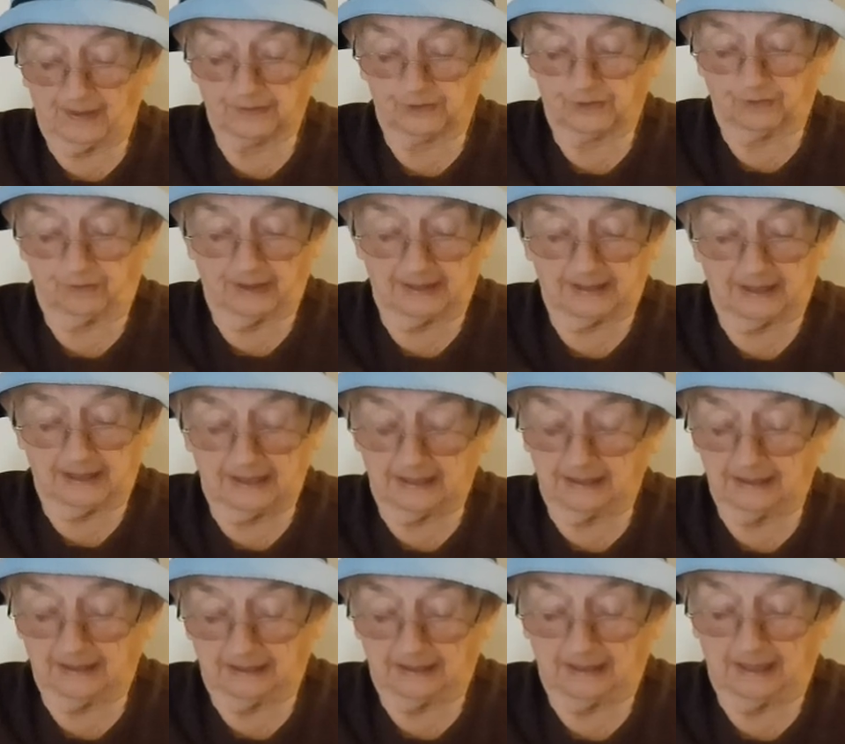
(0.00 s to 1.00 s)

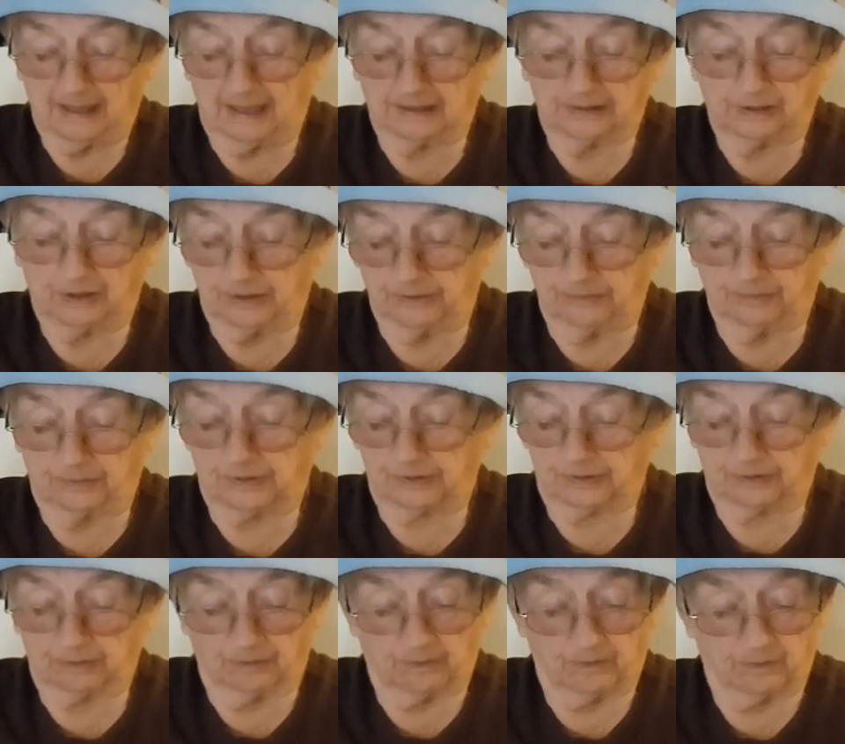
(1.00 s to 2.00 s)
trading at Cooch's
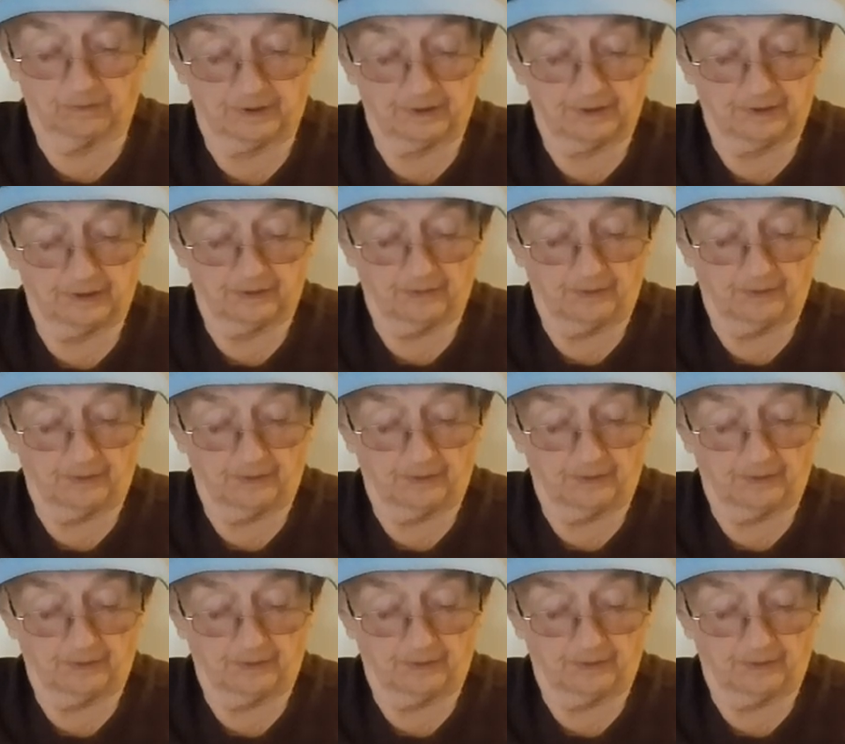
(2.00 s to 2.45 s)
store,